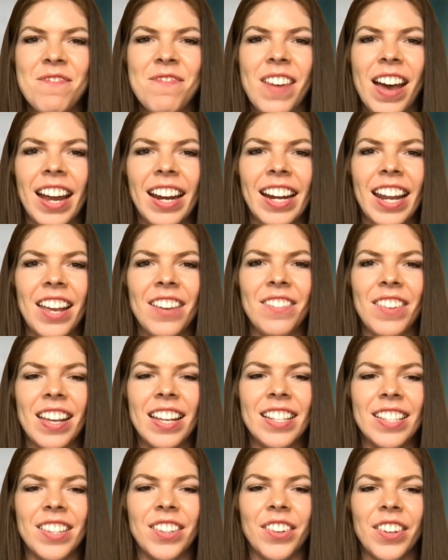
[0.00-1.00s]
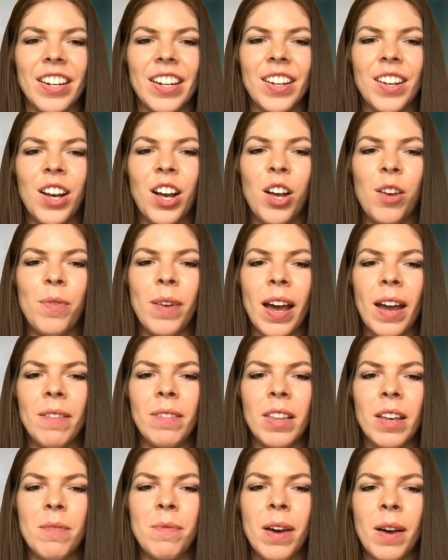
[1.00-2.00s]
My name is Lauren Culp.
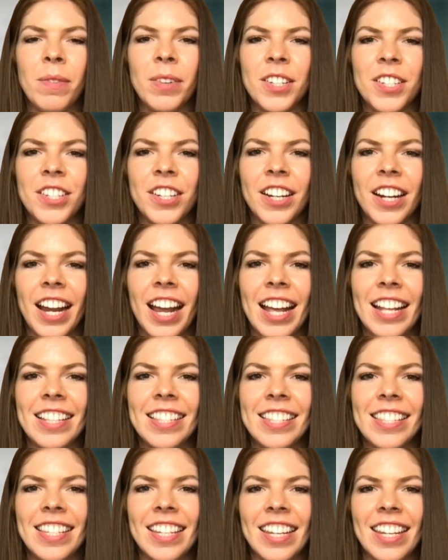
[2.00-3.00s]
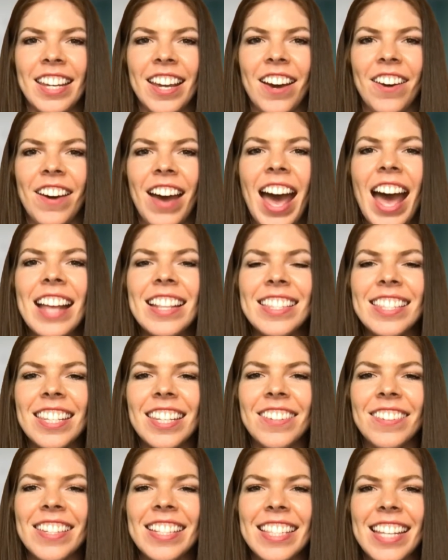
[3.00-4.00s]
I'm the publisher and CEO at
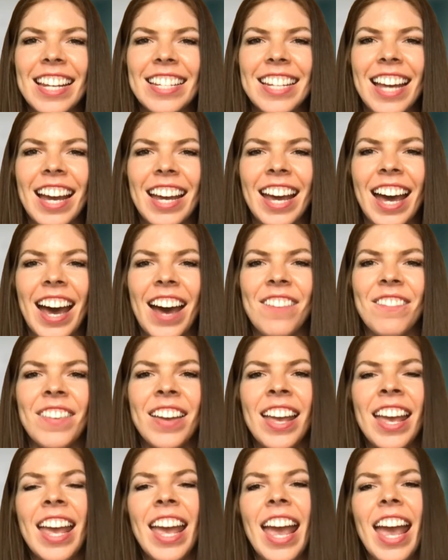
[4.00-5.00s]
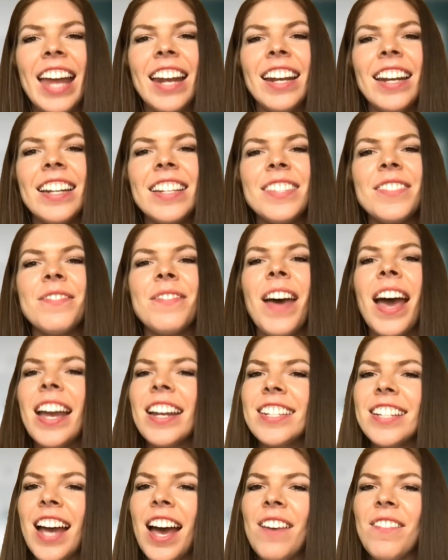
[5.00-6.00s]
CUInsight.com, and it is
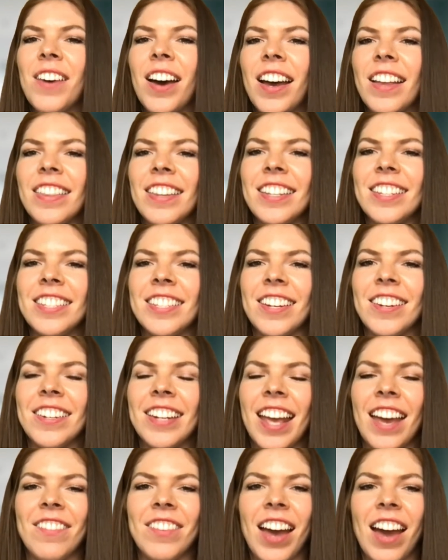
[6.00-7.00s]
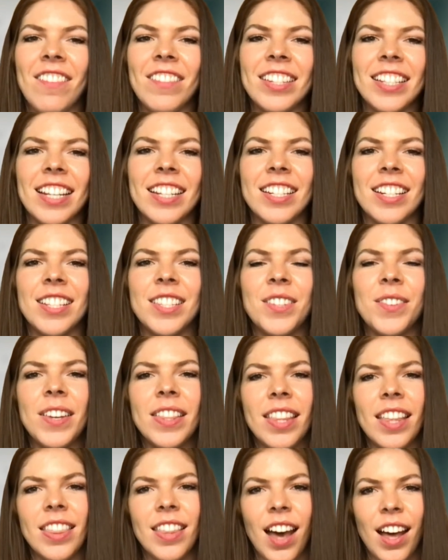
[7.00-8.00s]
my job on this show to have conversations
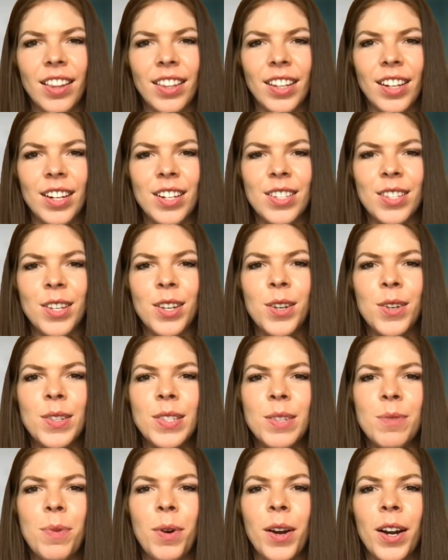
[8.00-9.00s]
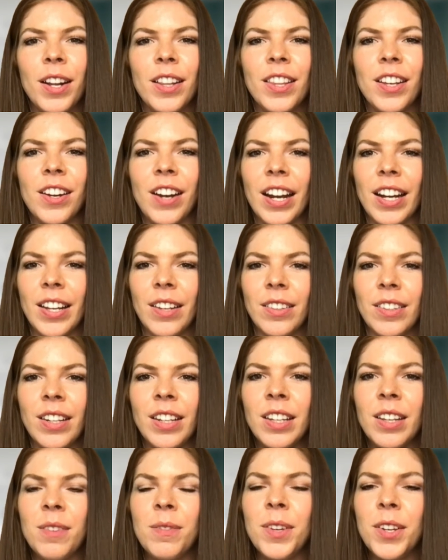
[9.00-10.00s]
with the thought leaders who support the credit
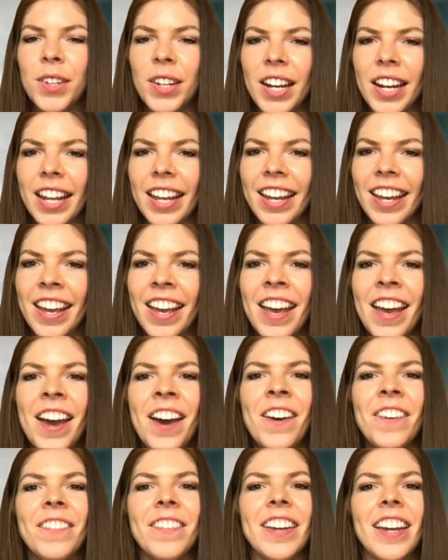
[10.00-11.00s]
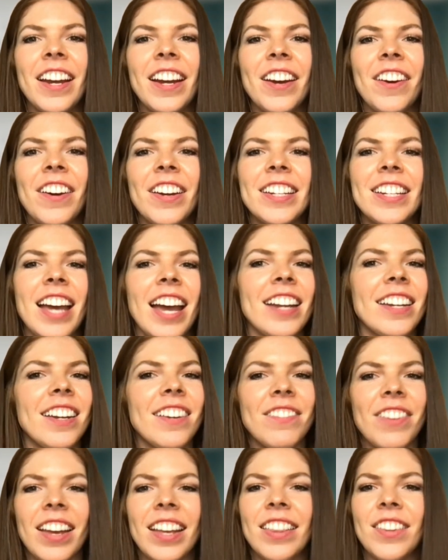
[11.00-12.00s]
union community. We are going to
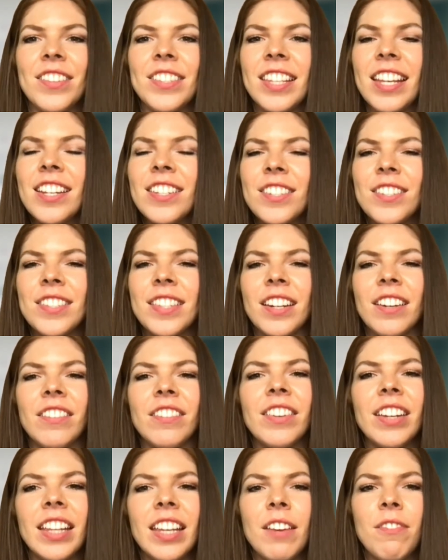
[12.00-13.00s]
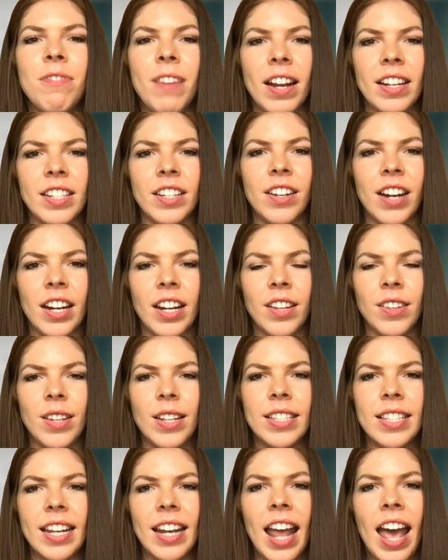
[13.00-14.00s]
identify those issues that are really affecting credit
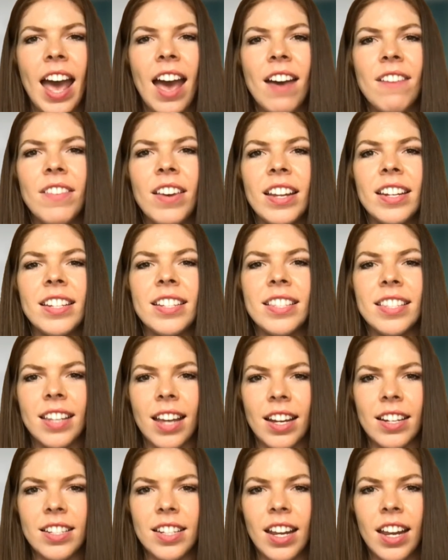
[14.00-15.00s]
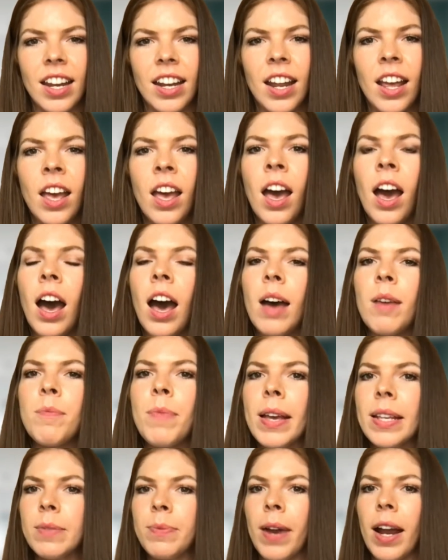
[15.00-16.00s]
unions and have a discussion on
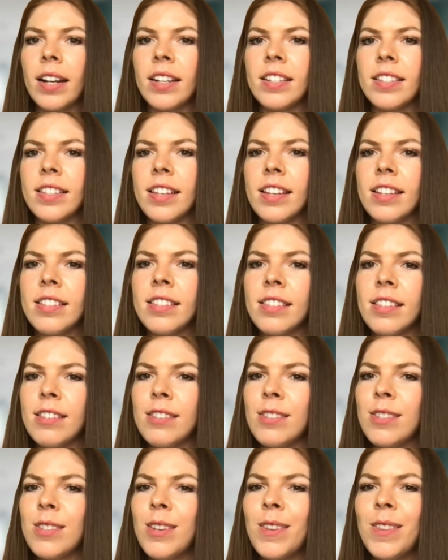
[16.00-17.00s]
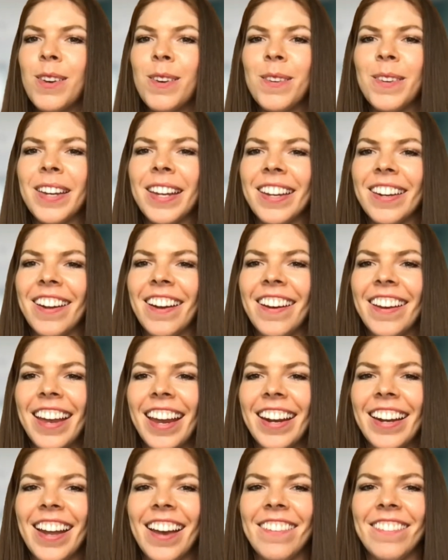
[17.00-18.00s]
best practices so that we can all
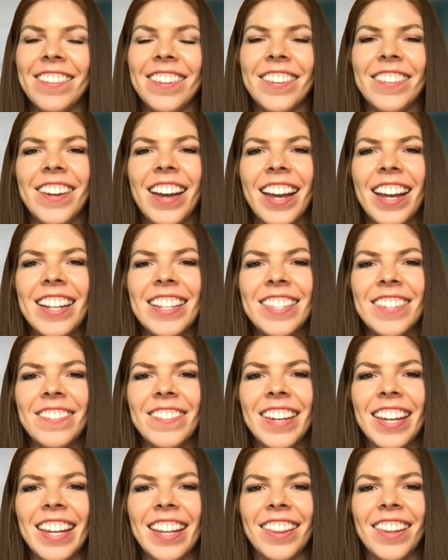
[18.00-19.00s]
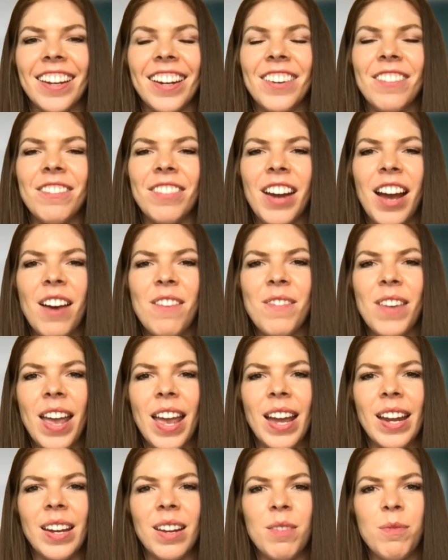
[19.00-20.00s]
gain a few nuggets we can learn from
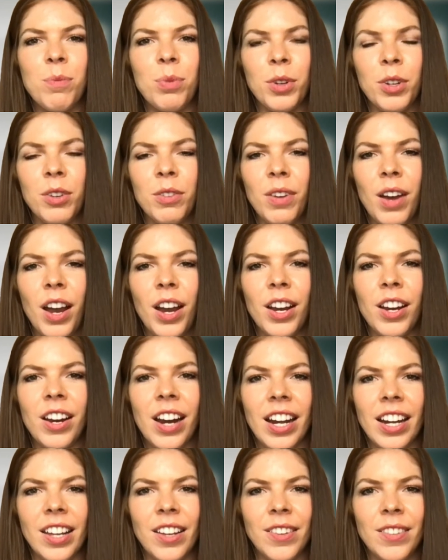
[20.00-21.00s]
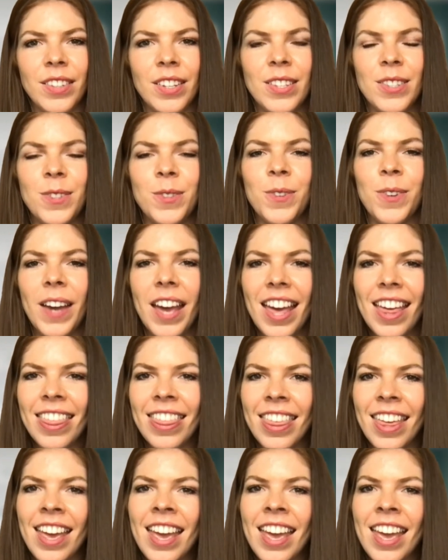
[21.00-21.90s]
and improve our credit unions with.